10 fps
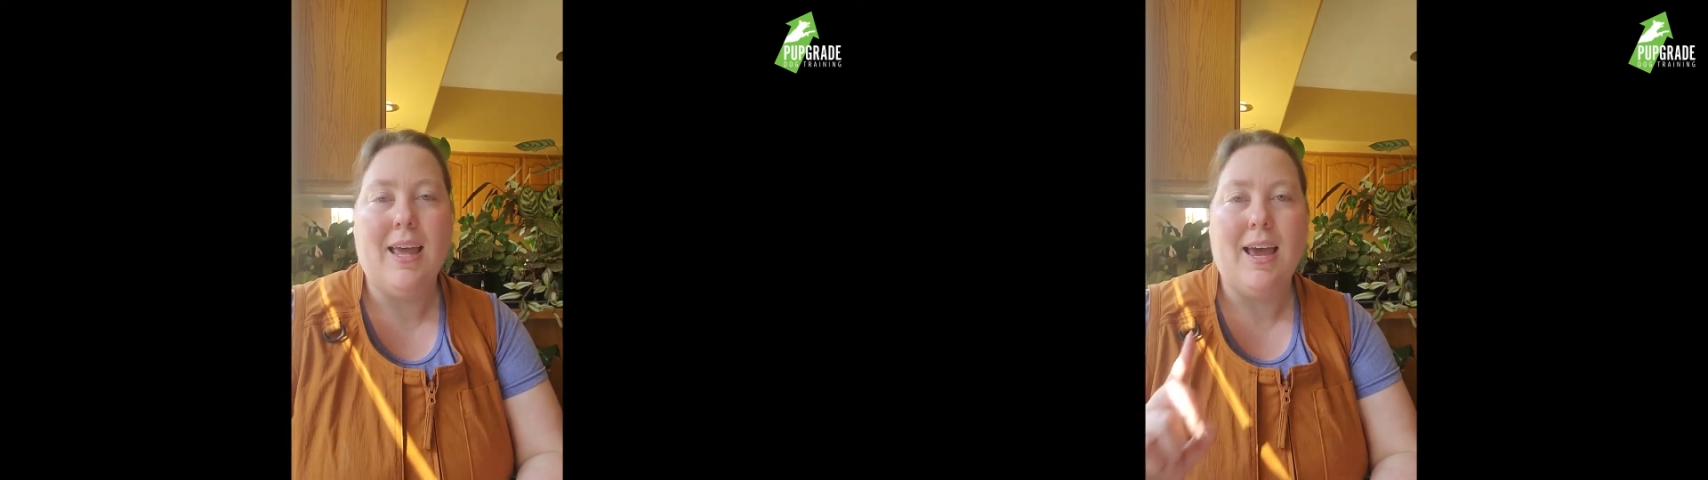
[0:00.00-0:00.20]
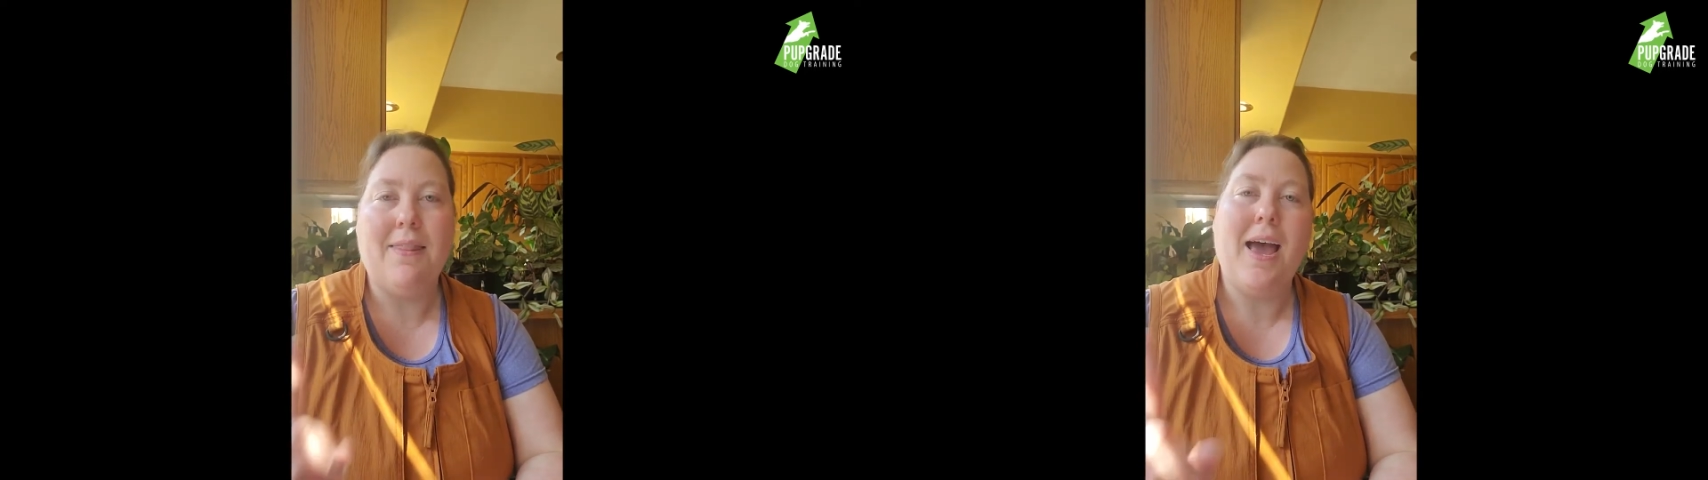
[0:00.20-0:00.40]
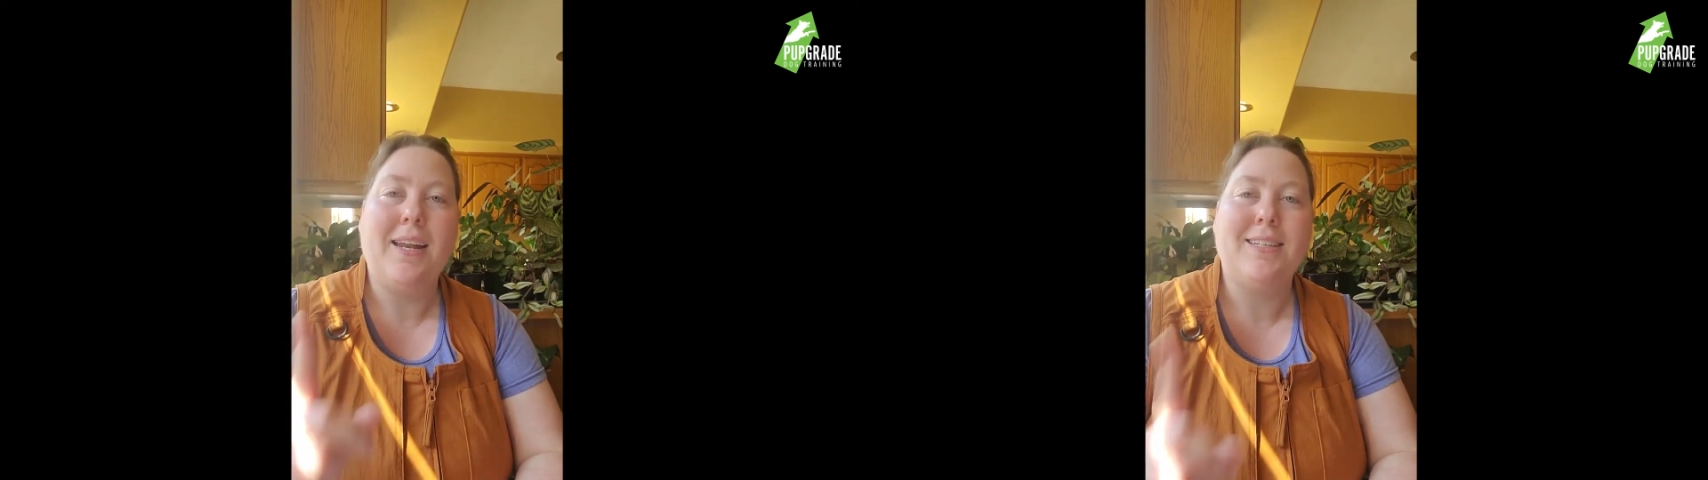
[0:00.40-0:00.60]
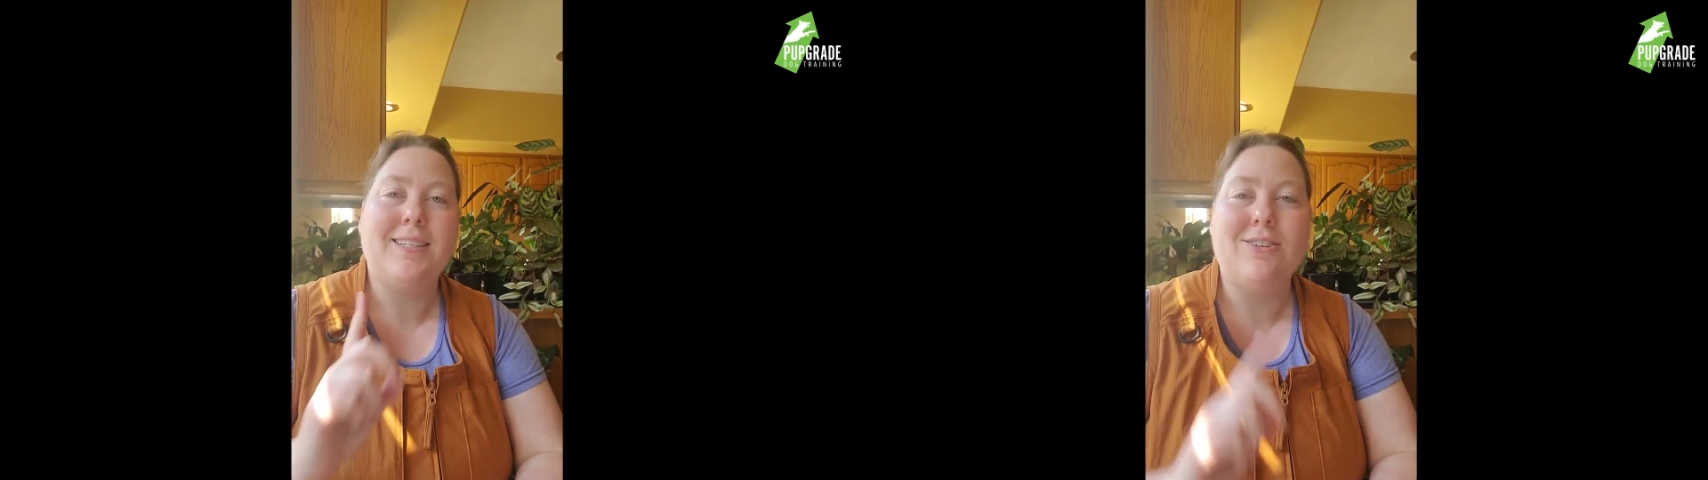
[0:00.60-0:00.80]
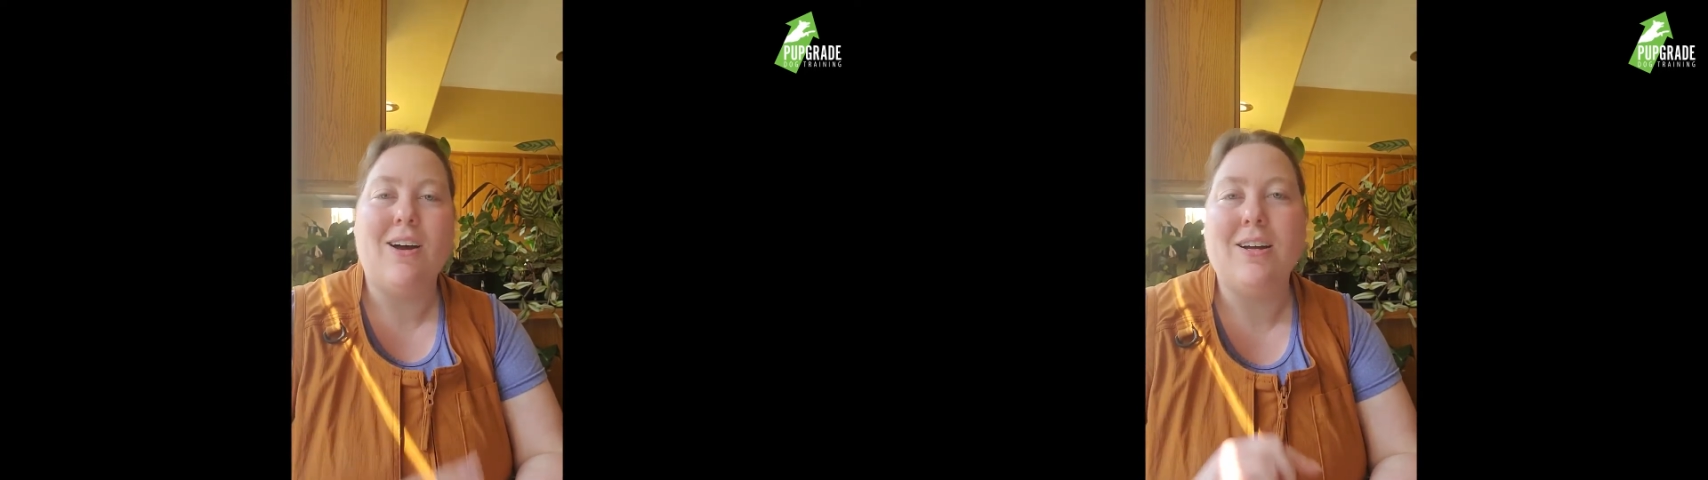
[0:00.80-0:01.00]
And that is
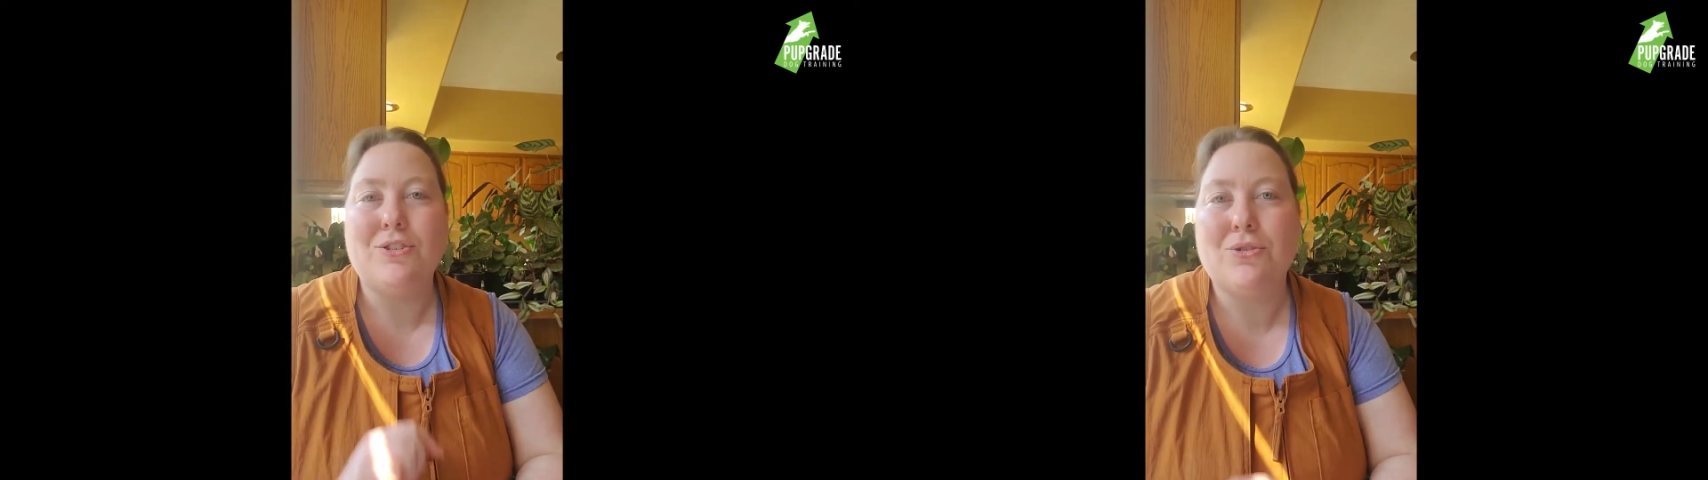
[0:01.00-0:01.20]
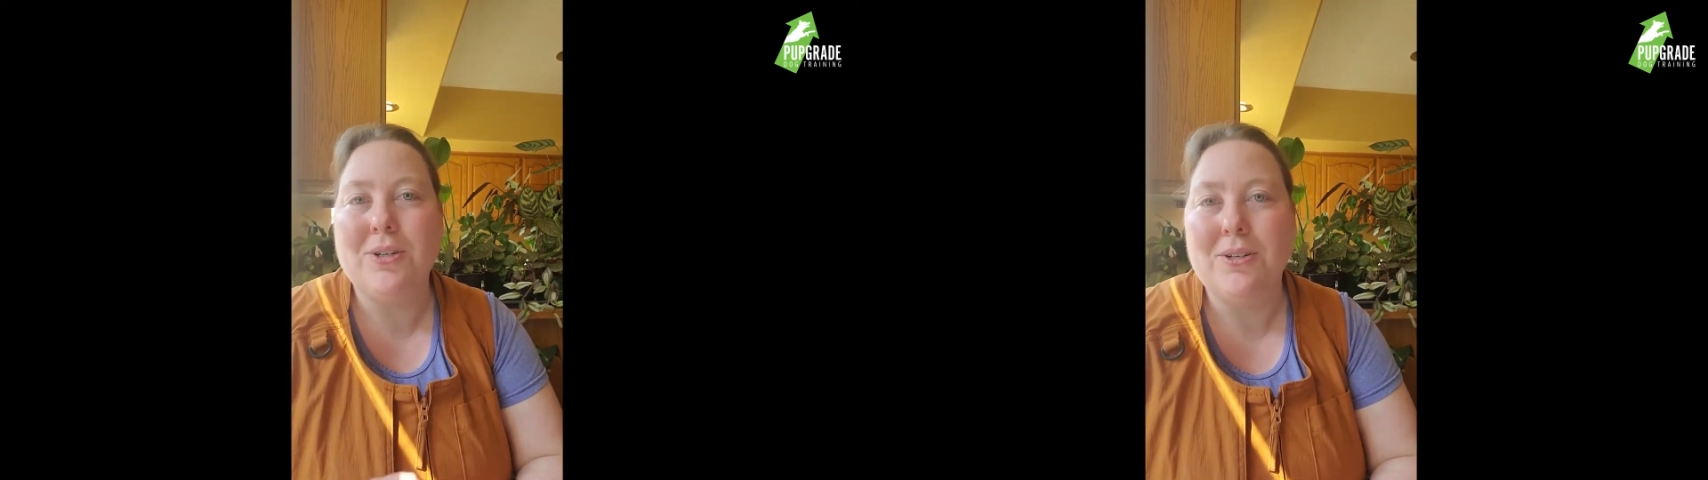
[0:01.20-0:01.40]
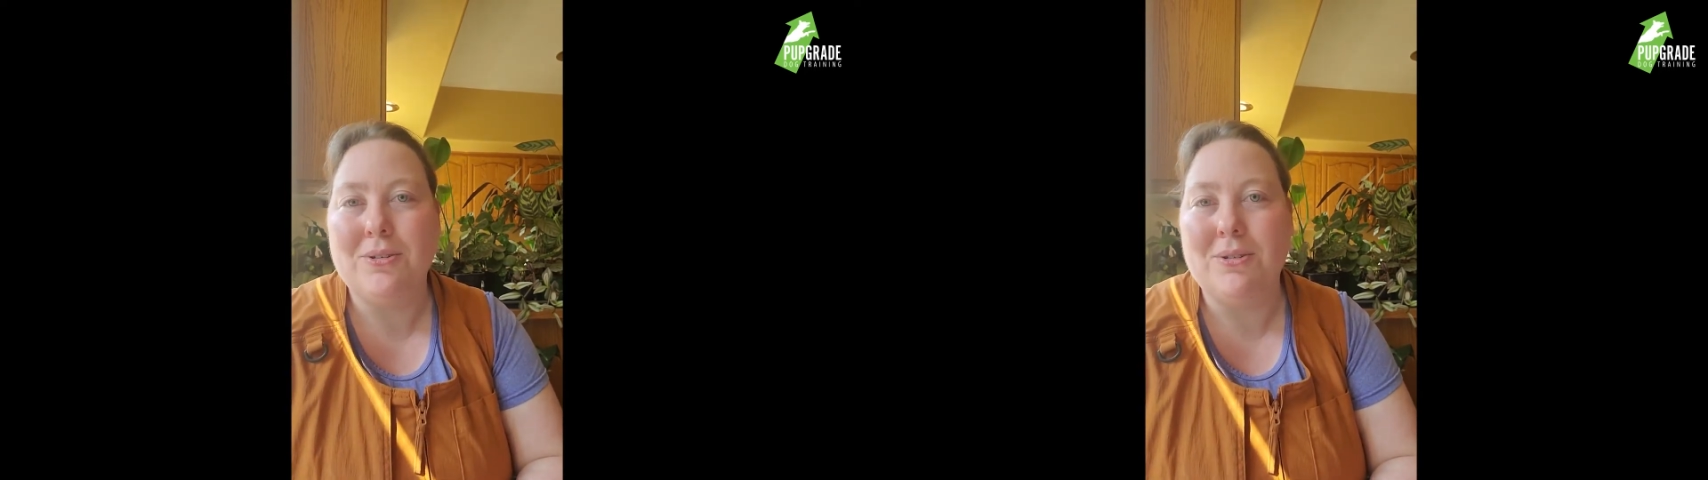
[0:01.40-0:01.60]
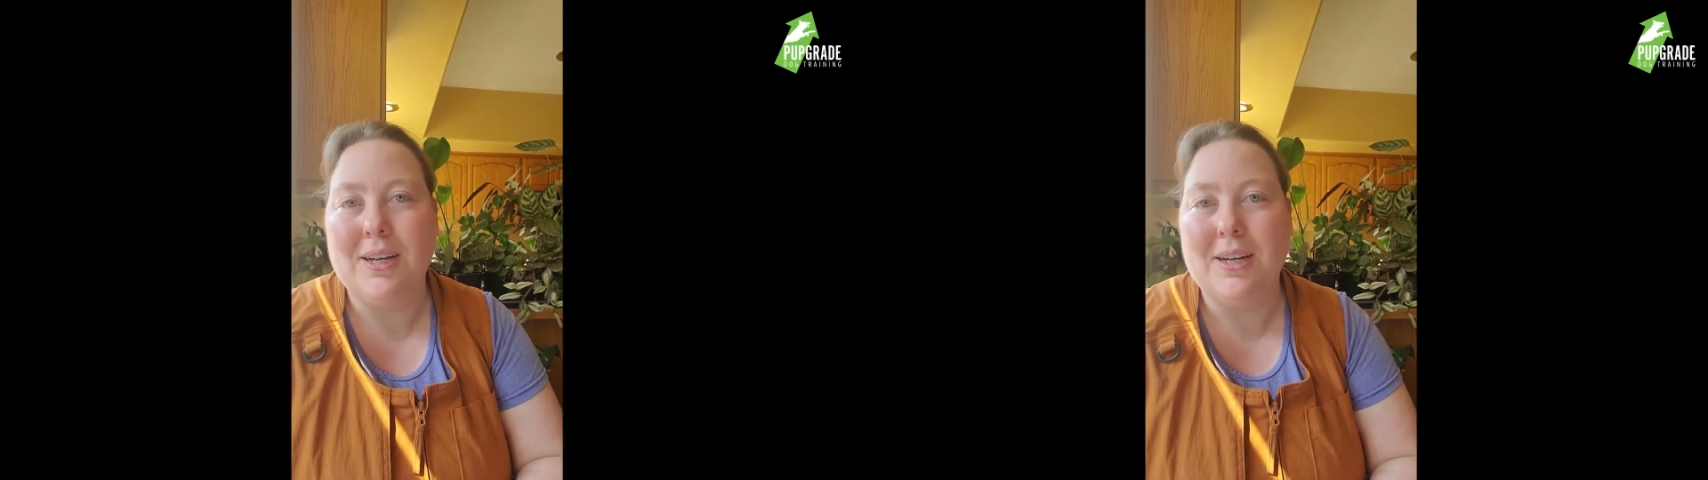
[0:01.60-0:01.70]
not true